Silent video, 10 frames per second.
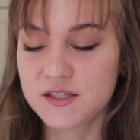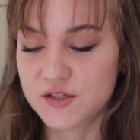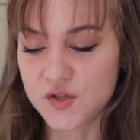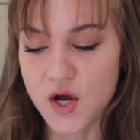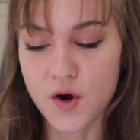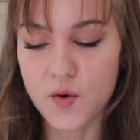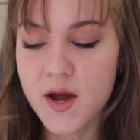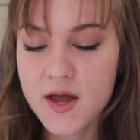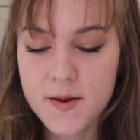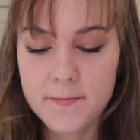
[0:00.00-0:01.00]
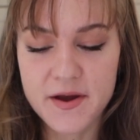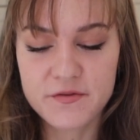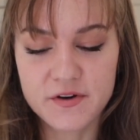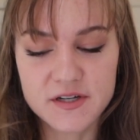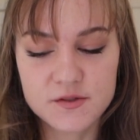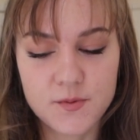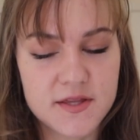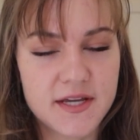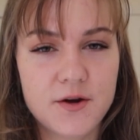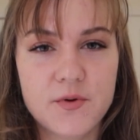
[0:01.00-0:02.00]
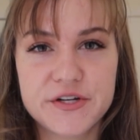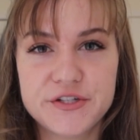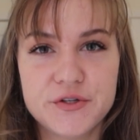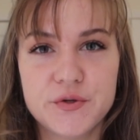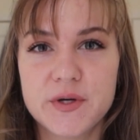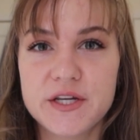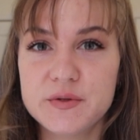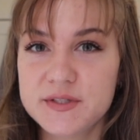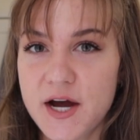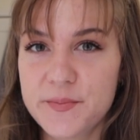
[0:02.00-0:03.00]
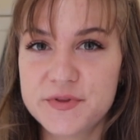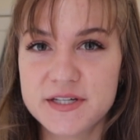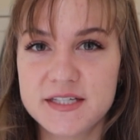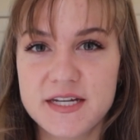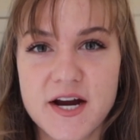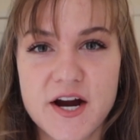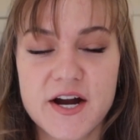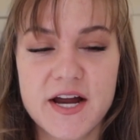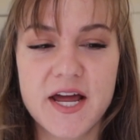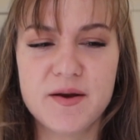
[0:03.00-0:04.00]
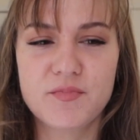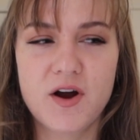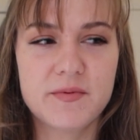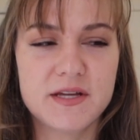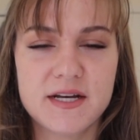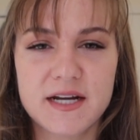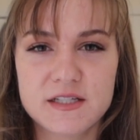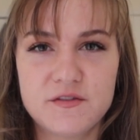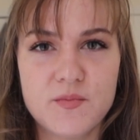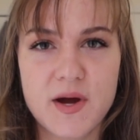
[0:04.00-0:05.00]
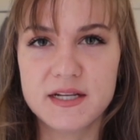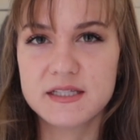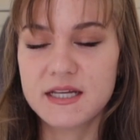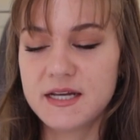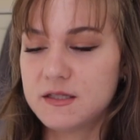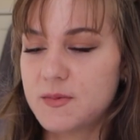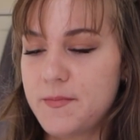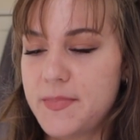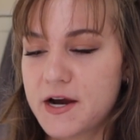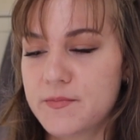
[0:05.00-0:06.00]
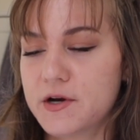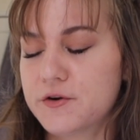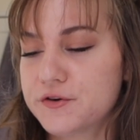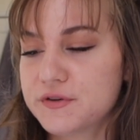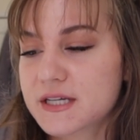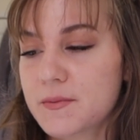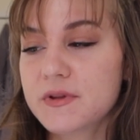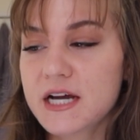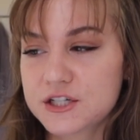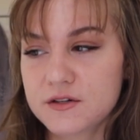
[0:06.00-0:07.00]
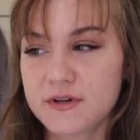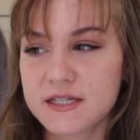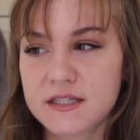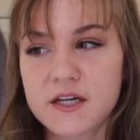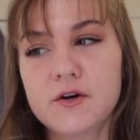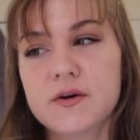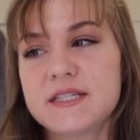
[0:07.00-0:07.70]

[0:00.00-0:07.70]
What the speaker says: So my first one that I want to use up this year and probably in the next few months is my Bare Minerals Complexion Rescue